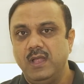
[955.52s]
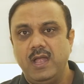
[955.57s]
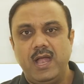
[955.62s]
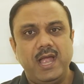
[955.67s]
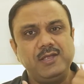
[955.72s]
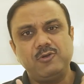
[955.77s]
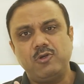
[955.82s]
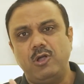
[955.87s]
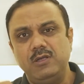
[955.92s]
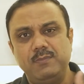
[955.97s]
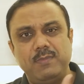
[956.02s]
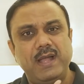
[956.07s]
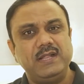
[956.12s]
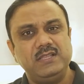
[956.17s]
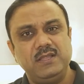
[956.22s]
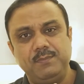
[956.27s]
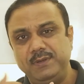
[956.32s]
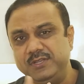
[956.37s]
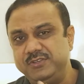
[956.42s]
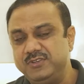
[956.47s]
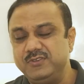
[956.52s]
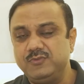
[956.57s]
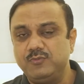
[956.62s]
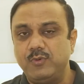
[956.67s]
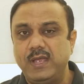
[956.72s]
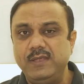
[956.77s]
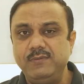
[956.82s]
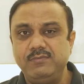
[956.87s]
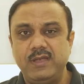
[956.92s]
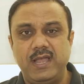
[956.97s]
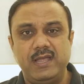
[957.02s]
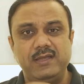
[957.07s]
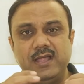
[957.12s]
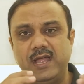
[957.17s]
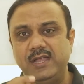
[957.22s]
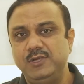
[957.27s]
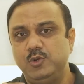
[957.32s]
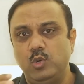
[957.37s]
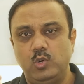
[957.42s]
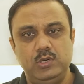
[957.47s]
I called back the patient's wife and
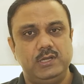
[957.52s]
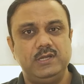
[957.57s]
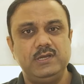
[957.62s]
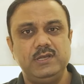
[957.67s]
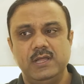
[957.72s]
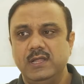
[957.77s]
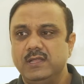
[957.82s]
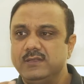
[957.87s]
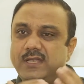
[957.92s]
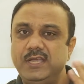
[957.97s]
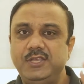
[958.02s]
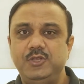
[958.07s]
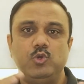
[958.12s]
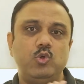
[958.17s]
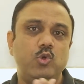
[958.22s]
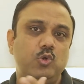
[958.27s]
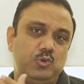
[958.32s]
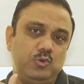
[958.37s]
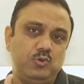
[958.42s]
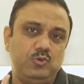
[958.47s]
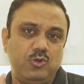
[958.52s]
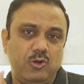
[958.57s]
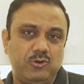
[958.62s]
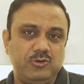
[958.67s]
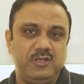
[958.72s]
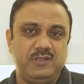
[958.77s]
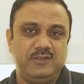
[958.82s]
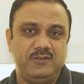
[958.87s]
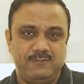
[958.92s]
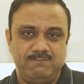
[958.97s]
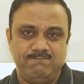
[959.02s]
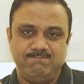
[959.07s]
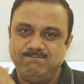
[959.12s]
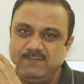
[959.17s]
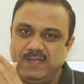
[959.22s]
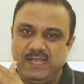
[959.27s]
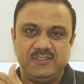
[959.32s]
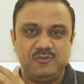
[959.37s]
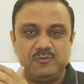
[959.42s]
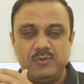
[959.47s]
I told her that you go to Dr.
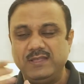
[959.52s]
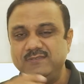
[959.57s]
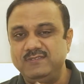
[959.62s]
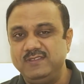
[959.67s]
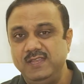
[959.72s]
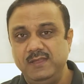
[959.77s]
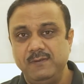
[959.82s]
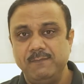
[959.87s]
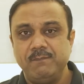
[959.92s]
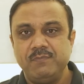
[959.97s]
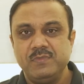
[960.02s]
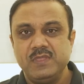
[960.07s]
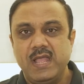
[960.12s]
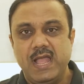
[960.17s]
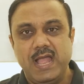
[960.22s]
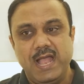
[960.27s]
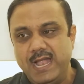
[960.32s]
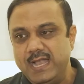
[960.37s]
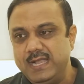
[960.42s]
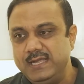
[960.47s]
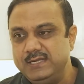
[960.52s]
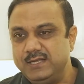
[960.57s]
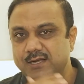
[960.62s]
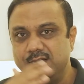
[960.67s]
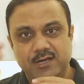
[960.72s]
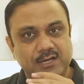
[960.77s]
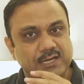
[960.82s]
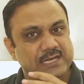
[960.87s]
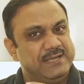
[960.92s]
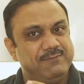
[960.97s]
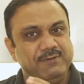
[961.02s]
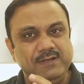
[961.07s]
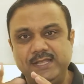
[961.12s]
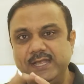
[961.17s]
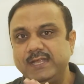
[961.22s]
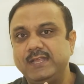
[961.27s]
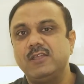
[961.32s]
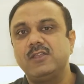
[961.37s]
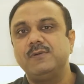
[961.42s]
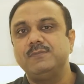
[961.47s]
XYZ and he will
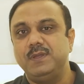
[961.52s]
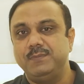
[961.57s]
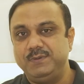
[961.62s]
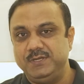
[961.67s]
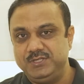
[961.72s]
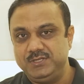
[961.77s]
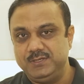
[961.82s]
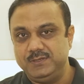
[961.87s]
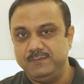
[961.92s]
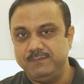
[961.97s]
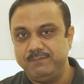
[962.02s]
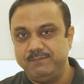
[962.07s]
take care of the patient.